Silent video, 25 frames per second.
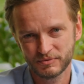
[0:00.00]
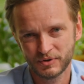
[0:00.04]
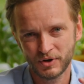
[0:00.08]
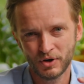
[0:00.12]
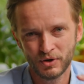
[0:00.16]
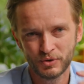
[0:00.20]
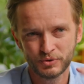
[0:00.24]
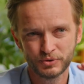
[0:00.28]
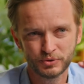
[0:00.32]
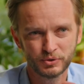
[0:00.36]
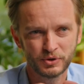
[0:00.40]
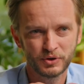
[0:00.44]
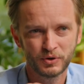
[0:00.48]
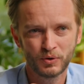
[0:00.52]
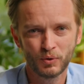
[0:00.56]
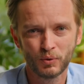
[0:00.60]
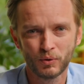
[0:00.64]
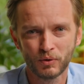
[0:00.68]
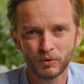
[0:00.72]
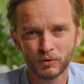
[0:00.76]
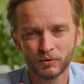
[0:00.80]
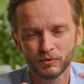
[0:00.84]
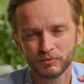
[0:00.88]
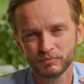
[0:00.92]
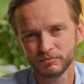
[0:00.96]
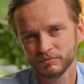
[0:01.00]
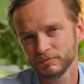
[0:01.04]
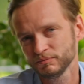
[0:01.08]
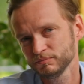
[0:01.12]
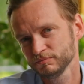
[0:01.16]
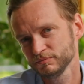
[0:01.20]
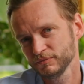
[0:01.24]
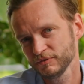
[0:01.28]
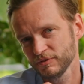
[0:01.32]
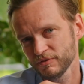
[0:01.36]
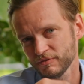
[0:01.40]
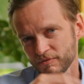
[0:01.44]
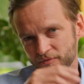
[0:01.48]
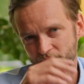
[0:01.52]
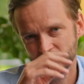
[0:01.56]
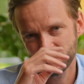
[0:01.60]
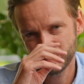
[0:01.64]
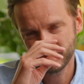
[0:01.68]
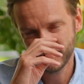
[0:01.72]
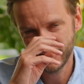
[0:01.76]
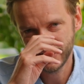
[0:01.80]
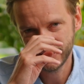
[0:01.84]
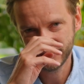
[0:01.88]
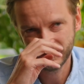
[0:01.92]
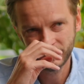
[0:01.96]
Go to Google,
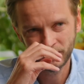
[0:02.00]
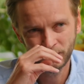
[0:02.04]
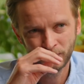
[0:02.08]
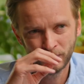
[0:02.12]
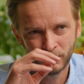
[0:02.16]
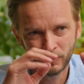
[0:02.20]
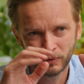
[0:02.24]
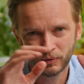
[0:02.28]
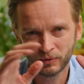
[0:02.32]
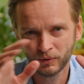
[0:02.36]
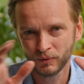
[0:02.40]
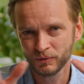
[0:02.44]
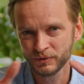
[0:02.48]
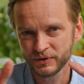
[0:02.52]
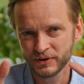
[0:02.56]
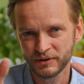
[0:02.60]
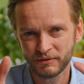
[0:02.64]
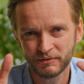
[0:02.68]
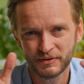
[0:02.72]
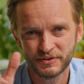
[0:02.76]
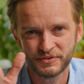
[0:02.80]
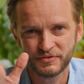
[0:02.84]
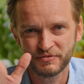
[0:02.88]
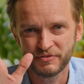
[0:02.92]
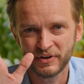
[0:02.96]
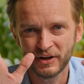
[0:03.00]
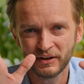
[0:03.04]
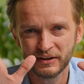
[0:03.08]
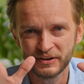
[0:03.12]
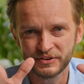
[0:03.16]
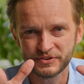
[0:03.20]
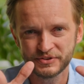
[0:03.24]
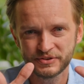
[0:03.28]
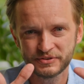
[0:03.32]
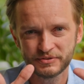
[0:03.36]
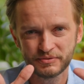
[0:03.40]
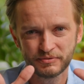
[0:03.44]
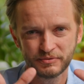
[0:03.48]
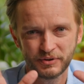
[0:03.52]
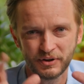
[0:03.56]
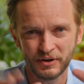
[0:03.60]
find your local nearest village.